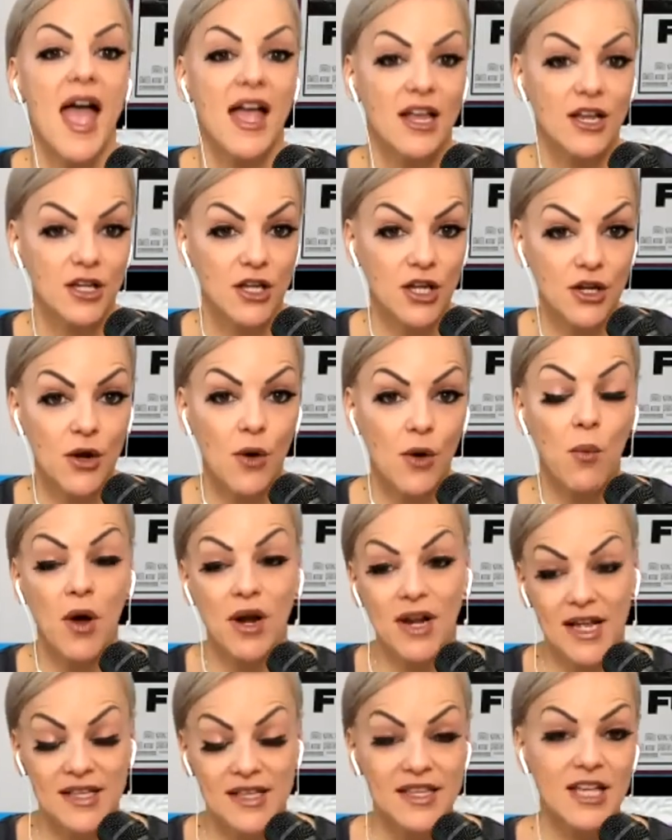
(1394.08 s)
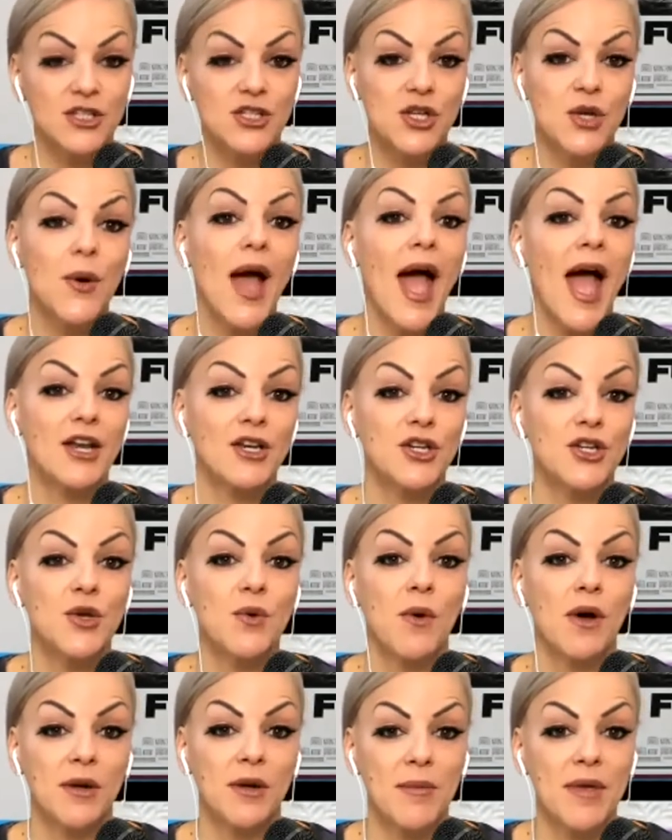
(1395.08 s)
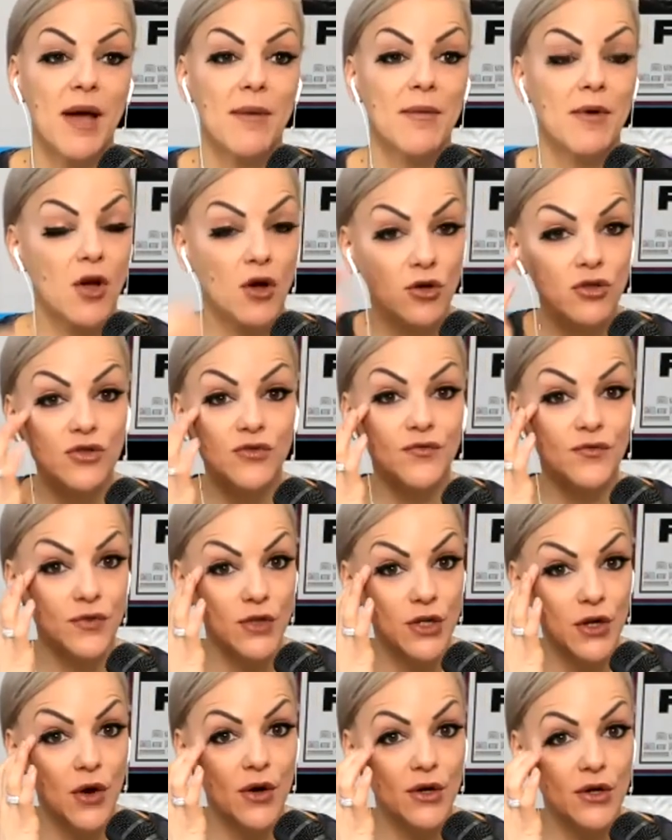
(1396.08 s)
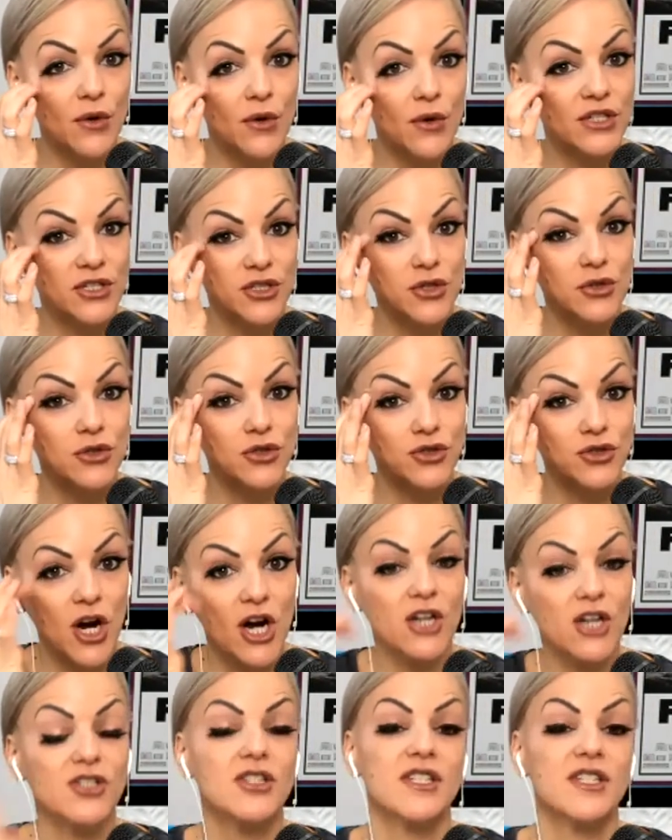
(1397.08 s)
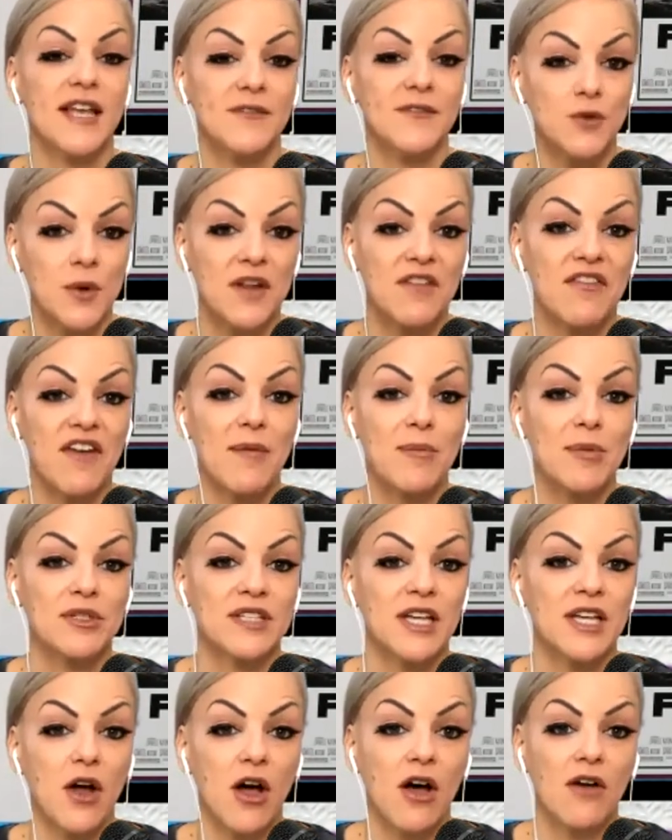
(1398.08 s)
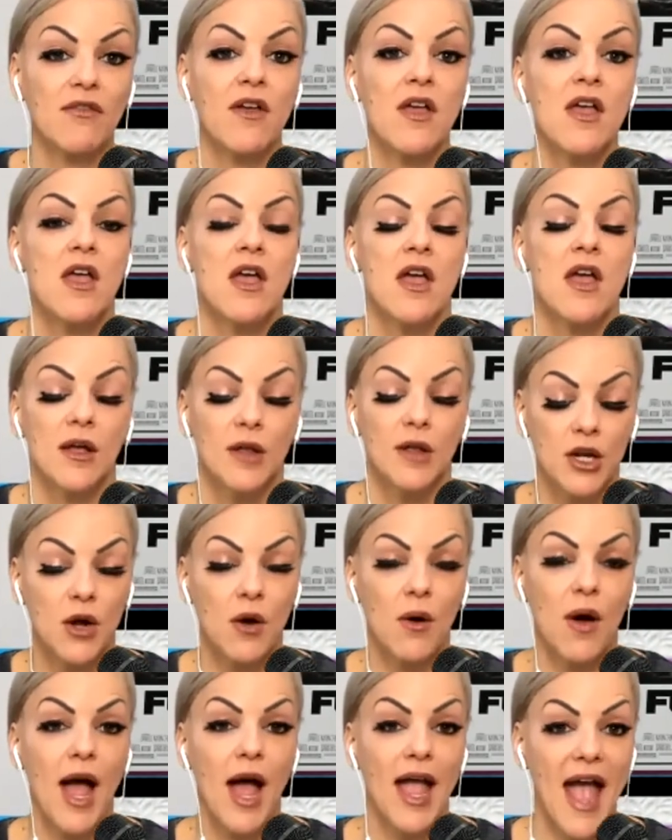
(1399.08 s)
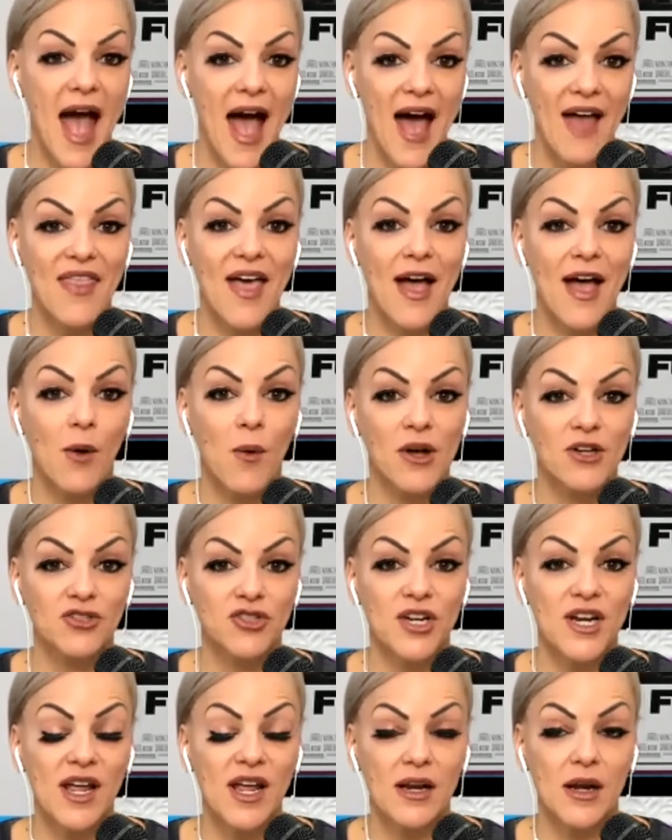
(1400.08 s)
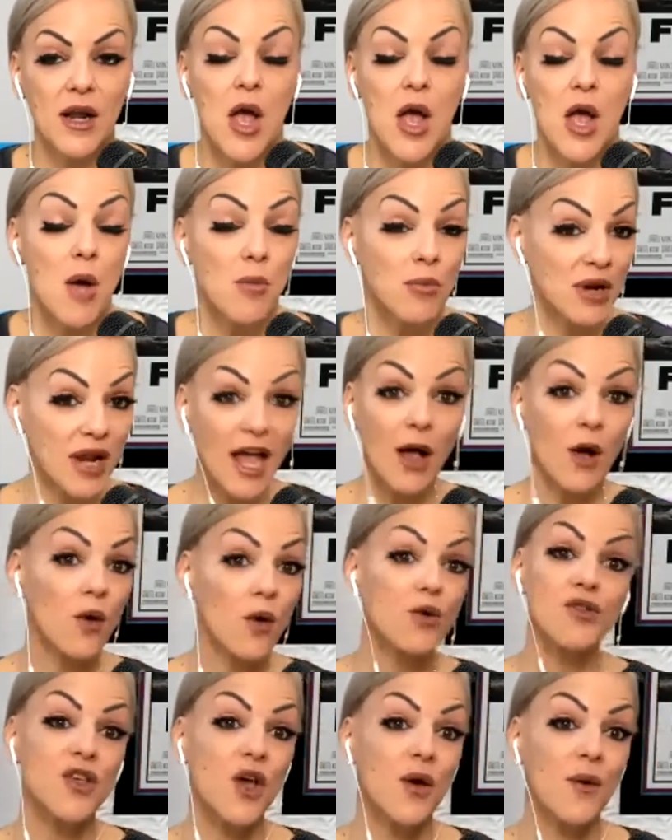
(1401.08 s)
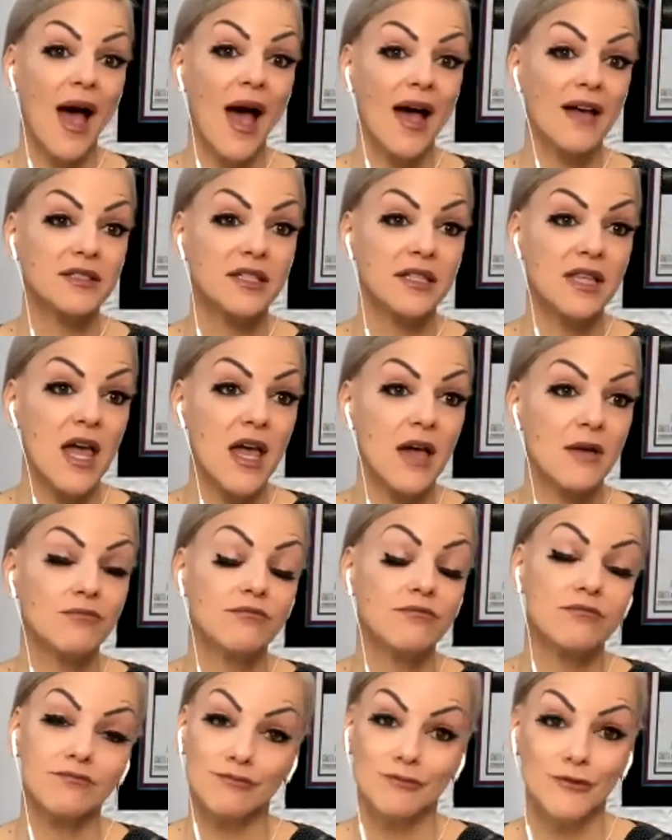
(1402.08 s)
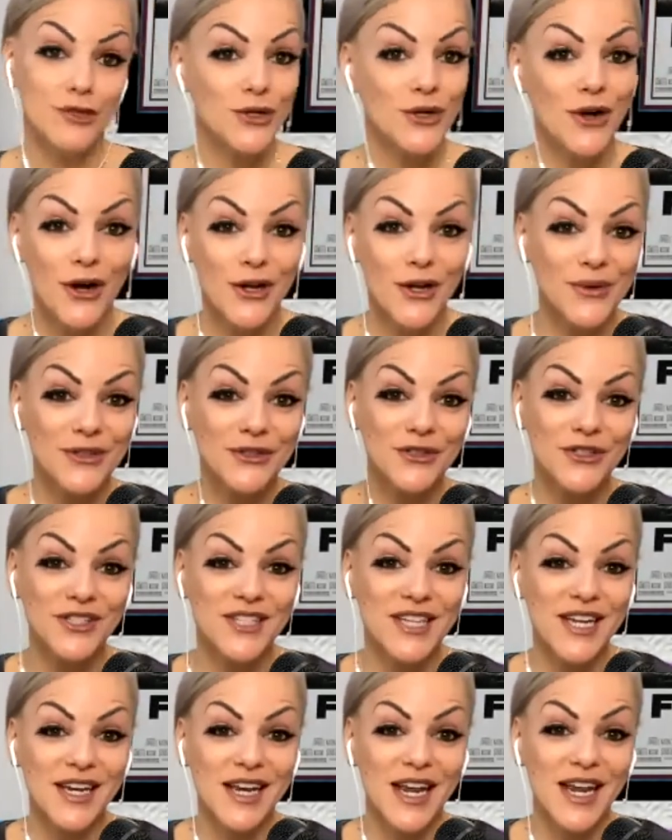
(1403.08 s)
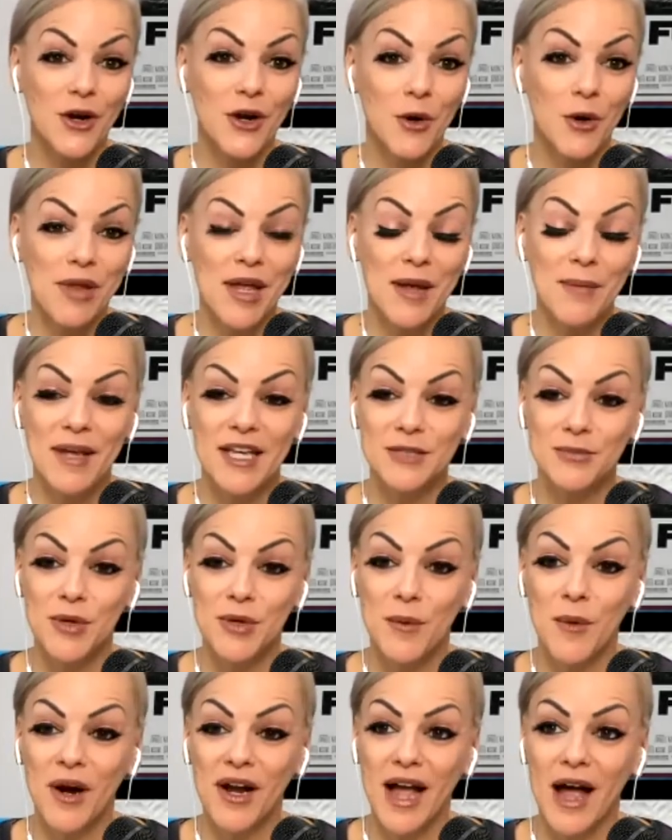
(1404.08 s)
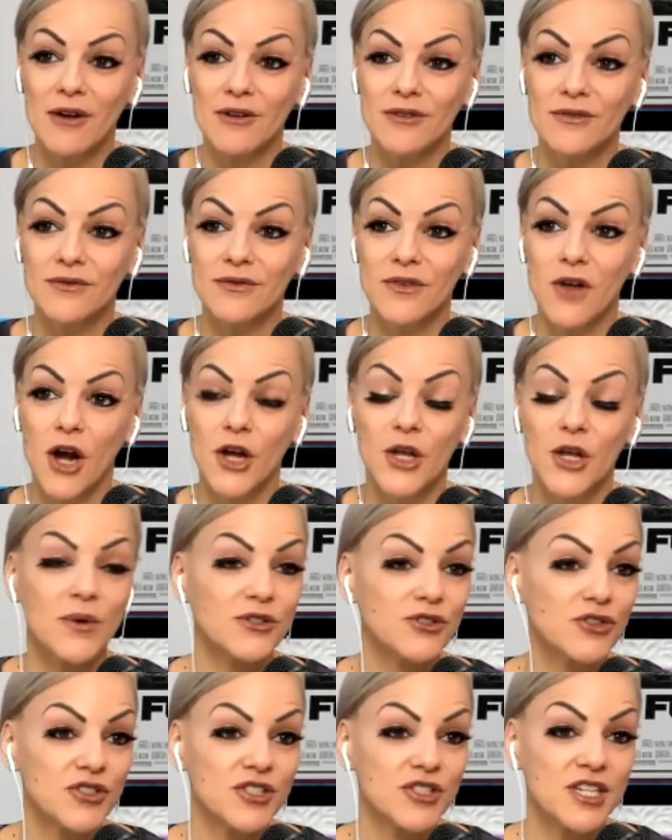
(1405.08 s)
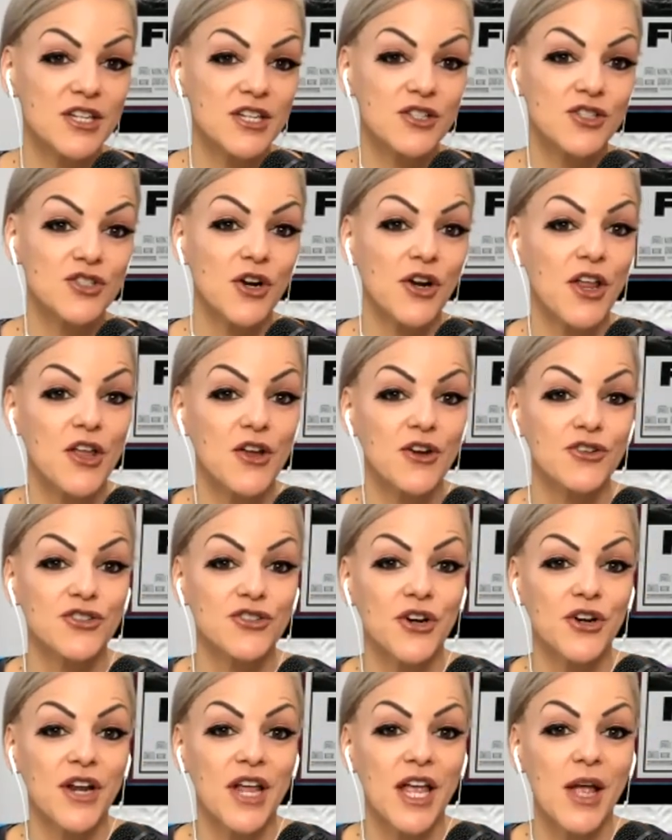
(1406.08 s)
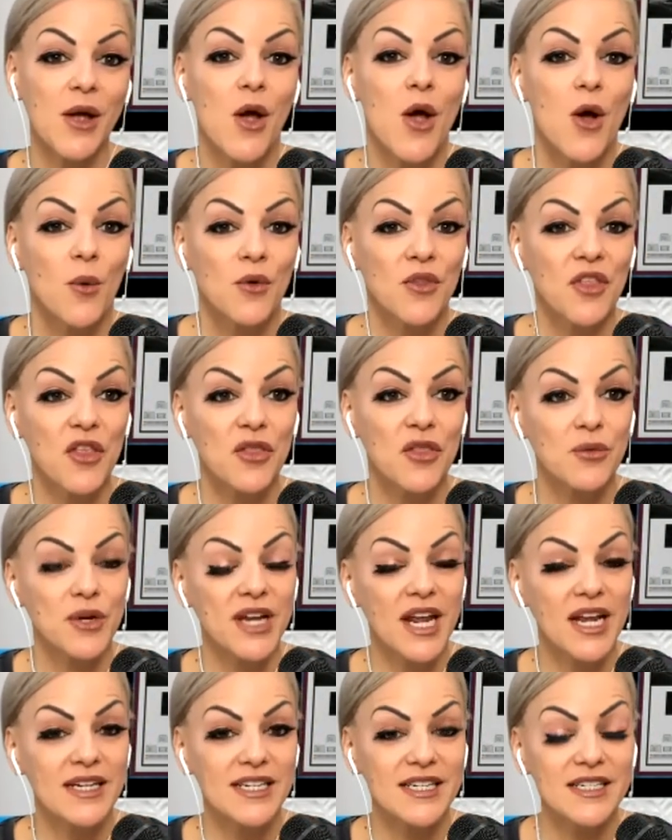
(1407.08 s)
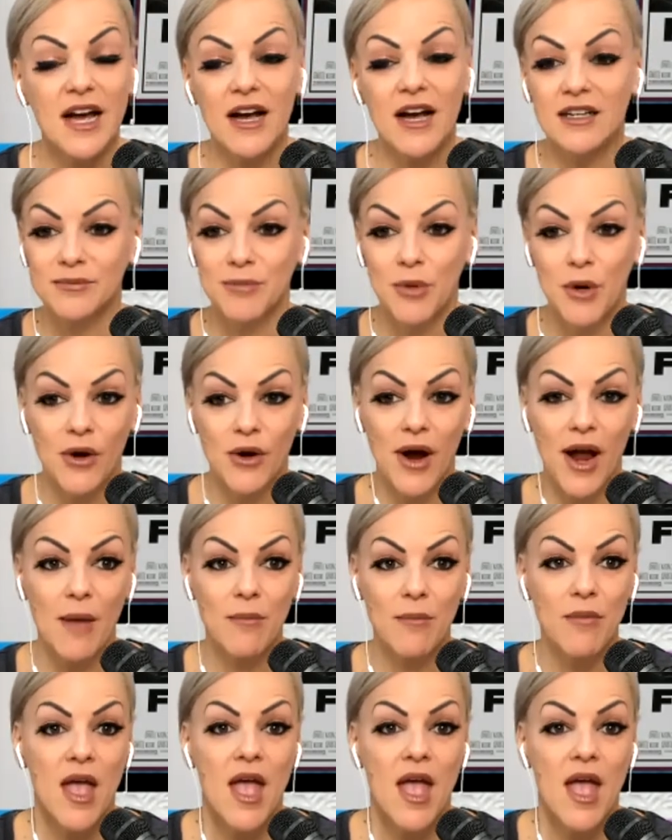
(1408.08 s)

what I said to you, and do you want to become a coach, at no additional charge and save 25% off? I add that question in. But I also ask them, are you interested in our plant-based pre-workout? Are you interested in starting your journey with a 3-day detox program?